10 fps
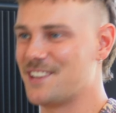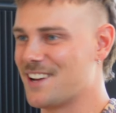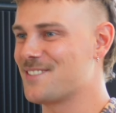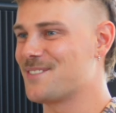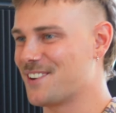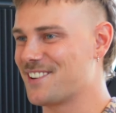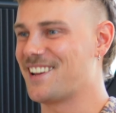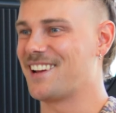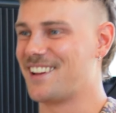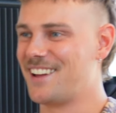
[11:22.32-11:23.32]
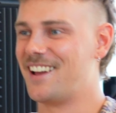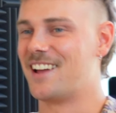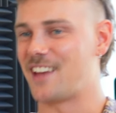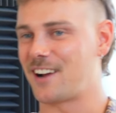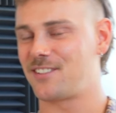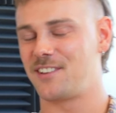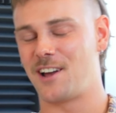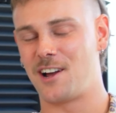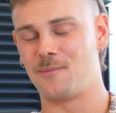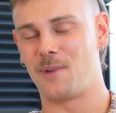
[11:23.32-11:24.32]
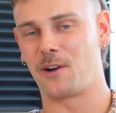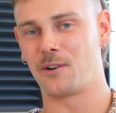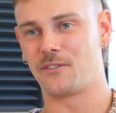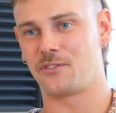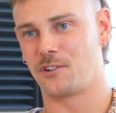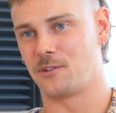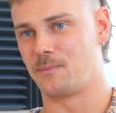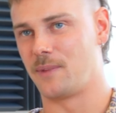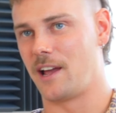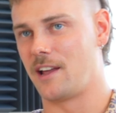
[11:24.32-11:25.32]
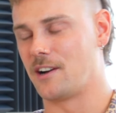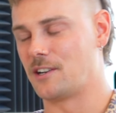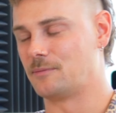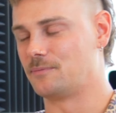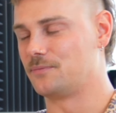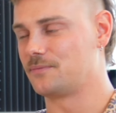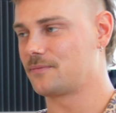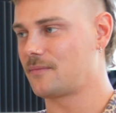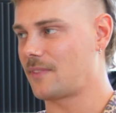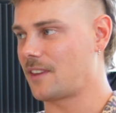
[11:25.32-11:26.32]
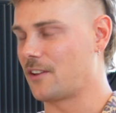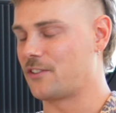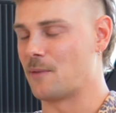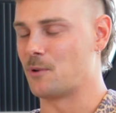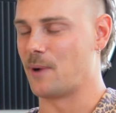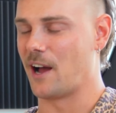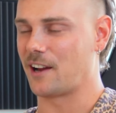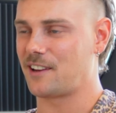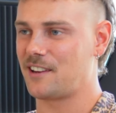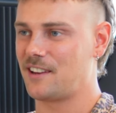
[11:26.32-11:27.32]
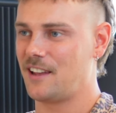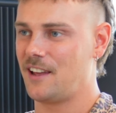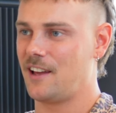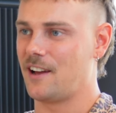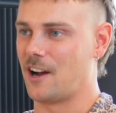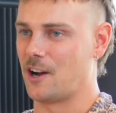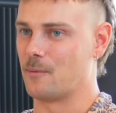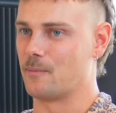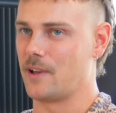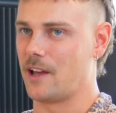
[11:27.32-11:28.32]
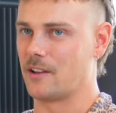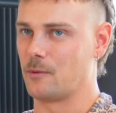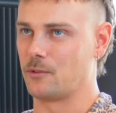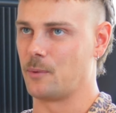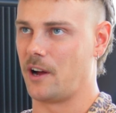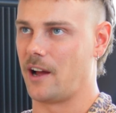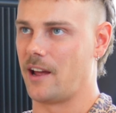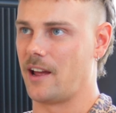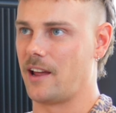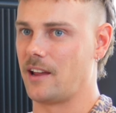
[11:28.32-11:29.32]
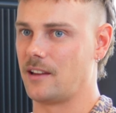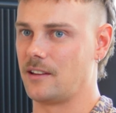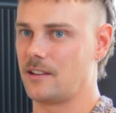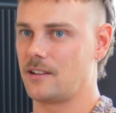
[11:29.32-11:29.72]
After Party. It's actually I got it from a sample pack, and it was by a